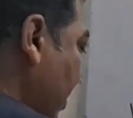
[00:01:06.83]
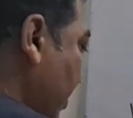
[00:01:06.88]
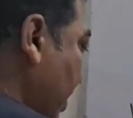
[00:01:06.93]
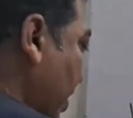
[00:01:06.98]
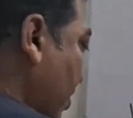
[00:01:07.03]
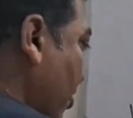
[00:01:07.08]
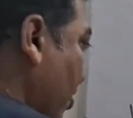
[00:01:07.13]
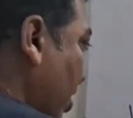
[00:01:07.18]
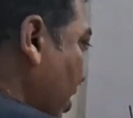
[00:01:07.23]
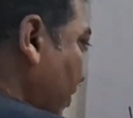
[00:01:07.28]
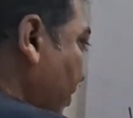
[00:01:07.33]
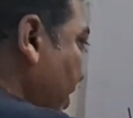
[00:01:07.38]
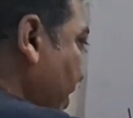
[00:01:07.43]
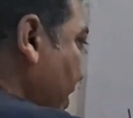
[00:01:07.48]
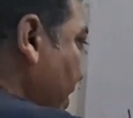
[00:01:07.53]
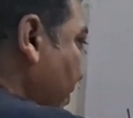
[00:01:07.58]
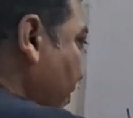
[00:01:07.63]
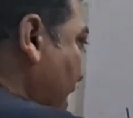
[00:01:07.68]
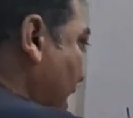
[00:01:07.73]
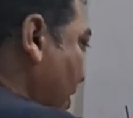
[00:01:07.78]
will be called with
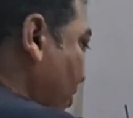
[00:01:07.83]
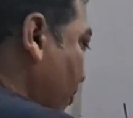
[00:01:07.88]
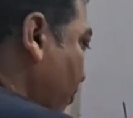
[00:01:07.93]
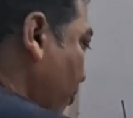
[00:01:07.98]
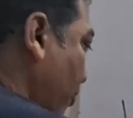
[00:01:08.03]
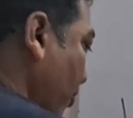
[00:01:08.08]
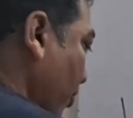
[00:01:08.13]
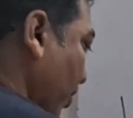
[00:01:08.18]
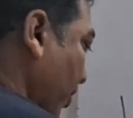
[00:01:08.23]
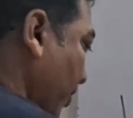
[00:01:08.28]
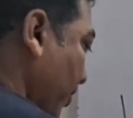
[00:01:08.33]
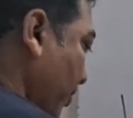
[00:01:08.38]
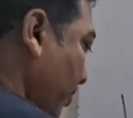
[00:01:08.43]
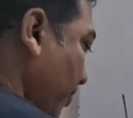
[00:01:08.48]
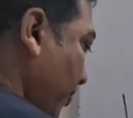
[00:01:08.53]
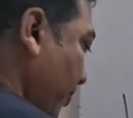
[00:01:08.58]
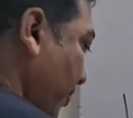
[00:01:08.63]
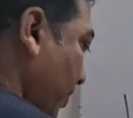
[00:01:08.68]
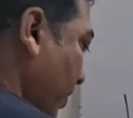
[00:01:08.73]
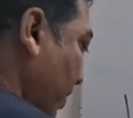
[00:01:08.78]
the value 4,
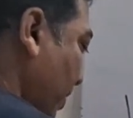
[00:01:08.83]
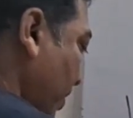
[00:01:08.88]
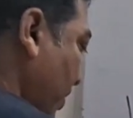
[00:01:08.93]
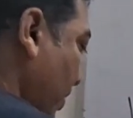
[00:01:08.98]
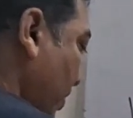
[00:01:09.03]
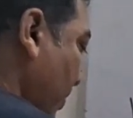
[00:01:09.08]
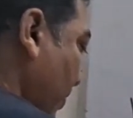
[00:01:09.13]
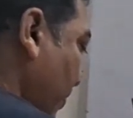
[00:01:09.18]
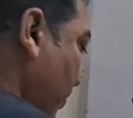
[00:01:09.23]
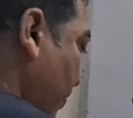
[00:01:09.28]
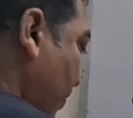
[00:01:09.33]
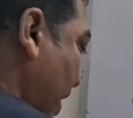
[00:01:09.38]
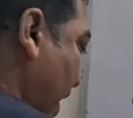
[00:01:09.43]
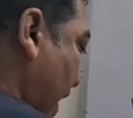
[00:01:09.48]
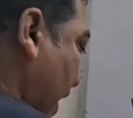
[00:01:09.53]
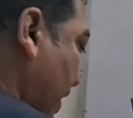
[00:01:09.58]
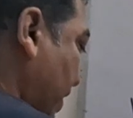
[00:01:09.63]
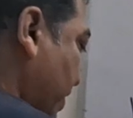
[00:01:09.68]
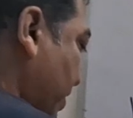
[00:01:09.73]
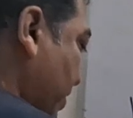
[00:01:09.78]

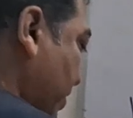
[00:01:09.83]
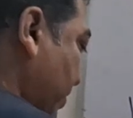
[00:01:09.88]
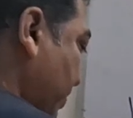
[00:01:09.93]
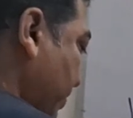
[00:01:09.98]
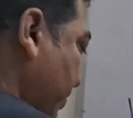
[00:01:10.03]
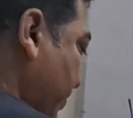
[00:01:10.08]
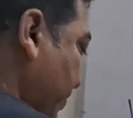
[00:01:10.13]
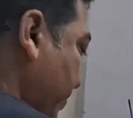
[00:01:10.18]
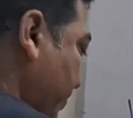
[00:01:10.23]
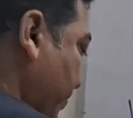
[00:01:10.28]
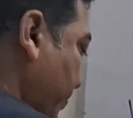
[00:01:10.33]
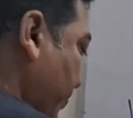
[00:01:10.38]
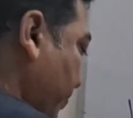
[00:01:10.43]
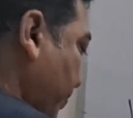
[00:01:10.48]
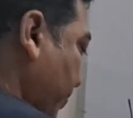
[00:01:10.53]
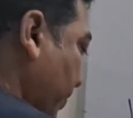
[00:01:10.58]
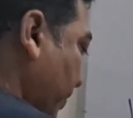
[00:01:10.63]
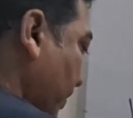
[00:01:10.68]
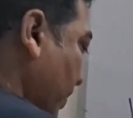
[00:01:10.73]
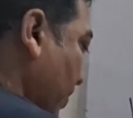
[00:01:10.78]
fact
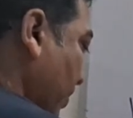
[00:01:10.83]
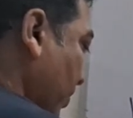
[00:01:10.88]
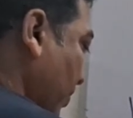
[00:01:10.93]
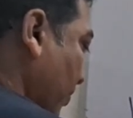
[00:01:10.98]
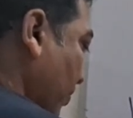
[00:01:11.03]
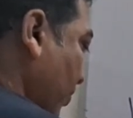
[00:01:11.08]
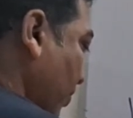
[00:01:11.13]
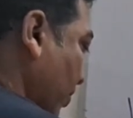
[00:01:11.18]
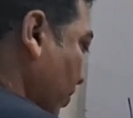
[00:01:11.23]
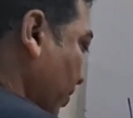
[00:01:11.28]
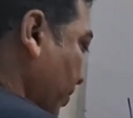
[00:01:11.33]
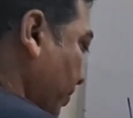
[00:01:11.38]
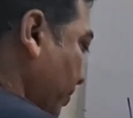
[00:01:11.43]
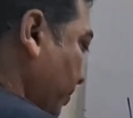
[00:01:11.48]
4.